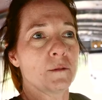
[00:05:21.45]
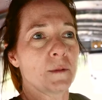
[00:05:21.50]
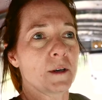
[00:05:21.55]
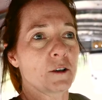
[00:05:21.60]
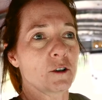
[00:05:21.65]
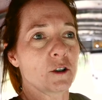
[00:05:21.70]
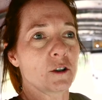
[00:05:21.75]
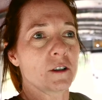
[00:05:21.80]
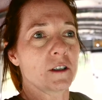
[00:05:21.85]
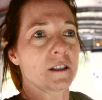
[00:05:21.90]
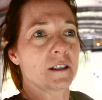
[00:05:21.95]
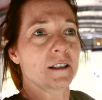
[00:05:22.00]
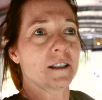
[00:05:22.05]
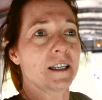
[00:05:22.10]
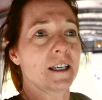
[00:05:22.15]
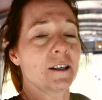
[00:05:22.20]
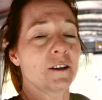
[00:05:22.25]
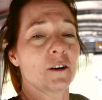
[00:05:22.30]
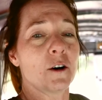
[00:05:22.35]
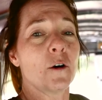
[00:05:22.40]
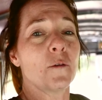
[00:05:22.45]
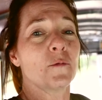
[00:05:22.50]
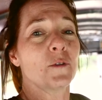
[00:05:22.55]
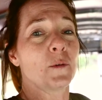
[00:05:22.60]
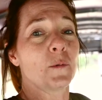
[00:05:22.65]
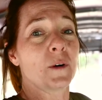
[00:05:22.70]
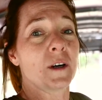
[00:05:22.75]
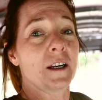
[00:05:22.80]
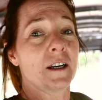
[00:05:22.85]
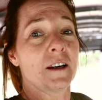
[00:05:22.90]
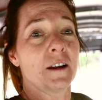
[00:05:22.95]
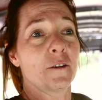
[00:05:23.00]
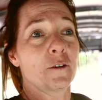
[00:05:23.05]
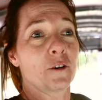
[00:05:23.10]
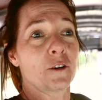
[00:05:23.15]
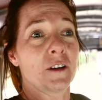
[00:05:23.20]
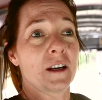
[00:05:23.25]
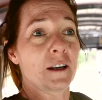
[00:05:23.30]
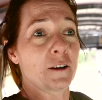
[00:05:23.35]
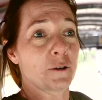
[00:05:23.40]
make sure it doesn't leak. Hopefully we'll get another
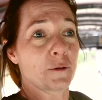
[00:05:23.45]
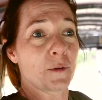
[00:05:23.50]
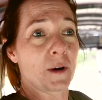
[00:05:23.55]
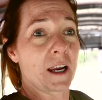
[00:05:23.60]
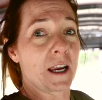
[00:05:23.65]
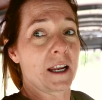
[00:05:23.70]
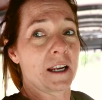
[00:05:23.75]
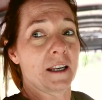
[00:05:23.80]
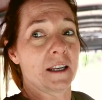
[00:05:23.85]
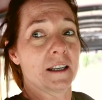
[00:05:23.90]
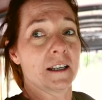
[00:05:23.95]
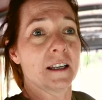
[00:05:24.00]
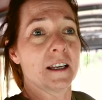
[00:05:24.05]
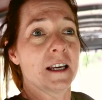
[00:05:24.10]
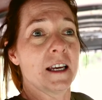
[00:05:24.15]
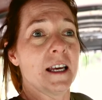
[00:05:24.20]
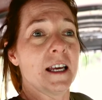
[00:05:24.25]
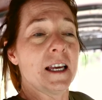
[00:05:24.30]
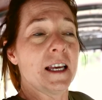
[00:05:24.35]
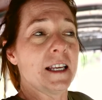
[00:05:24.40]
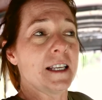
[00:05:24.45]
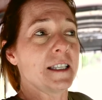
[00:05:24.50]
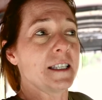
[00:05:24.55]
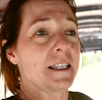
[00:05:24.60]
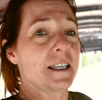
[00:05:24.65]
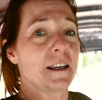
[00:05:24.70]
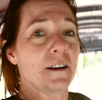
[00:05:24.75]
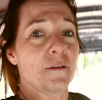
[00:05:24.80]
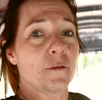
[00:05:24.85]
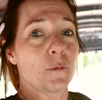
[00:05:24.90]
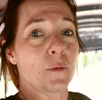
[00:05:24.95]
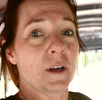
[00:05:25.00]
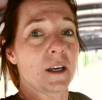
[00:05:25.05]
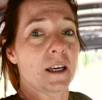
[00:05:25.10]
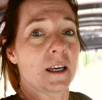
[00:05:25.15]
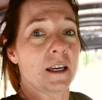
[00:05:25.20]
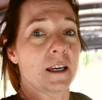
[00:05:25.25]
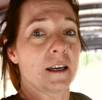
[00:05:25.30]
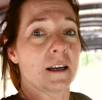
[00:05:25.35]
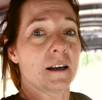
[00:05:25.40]
nice rain and see if
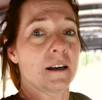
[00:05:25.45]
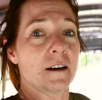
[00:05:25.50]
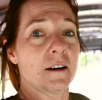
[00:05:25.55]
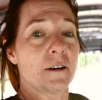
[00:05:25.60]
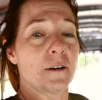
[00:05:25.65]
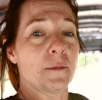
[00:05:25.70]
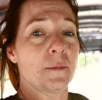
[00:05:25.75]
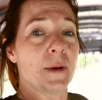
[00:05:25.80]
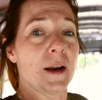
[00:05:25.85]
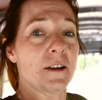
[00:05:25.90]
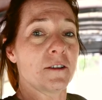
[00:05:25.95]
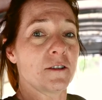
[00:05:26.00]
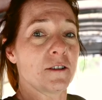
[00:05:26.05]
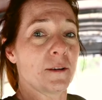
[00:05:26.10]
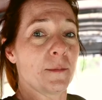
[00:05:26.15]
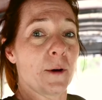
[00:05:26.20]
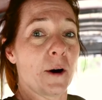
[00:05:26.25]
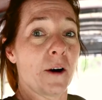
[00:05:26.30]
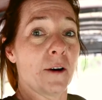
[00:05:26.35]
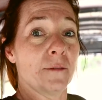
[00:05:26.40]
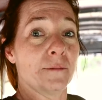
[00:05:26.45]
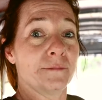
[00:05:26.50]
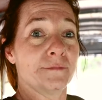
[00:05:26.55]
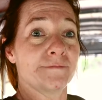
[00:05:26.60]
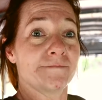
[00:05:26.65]
we patch them all.